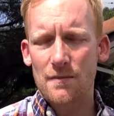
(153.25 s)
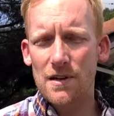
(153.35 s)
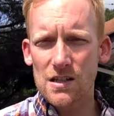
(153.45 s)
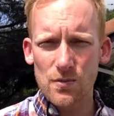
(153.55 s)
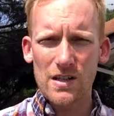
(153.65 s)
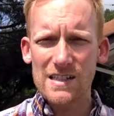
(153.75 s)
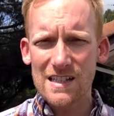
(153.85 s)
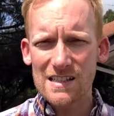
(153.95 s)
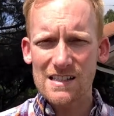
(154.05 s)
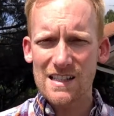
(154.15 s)
Because when
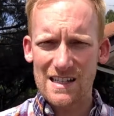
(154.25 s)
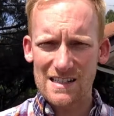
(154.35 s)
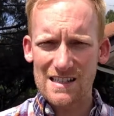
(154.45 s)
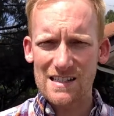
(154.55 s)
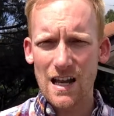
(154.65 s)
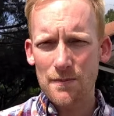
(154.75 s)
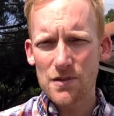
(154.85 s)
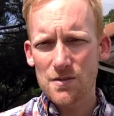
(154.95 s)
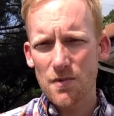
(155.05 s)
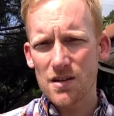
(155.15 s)
Jesus and his
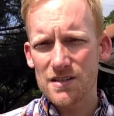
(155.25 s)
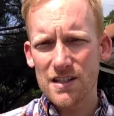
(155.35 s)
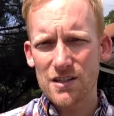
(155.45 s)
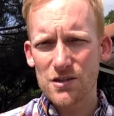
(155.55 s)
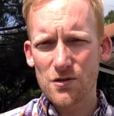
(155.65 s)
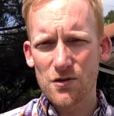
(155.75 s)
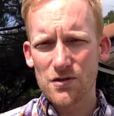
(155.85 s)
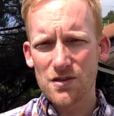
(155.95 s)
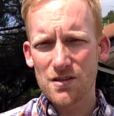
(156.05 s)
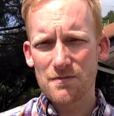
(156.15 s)
disciples marched into
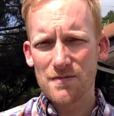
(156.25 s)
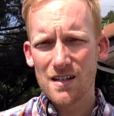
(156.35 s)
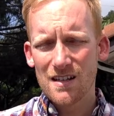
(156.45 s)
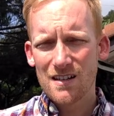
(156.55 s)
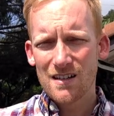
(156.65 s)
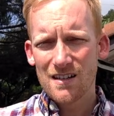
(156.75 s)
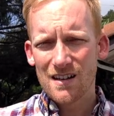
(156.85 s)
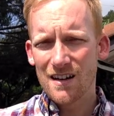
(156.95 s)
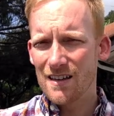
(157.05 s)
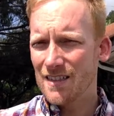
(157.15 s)
Jerusalem,
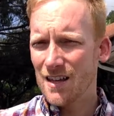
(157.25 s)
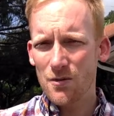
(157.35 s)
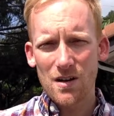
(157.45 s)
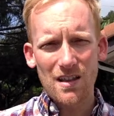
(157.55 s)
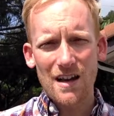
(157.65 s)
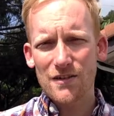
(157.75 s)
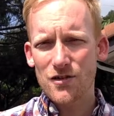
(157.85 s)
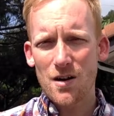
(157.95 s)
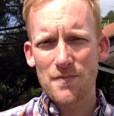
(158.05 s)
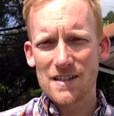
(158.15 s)
there were a lot of
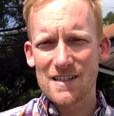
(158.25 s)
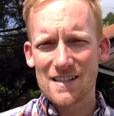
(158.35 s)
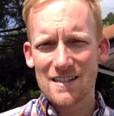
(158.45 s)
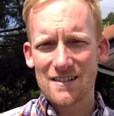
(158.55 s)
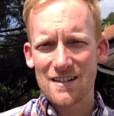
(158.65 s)
trumpets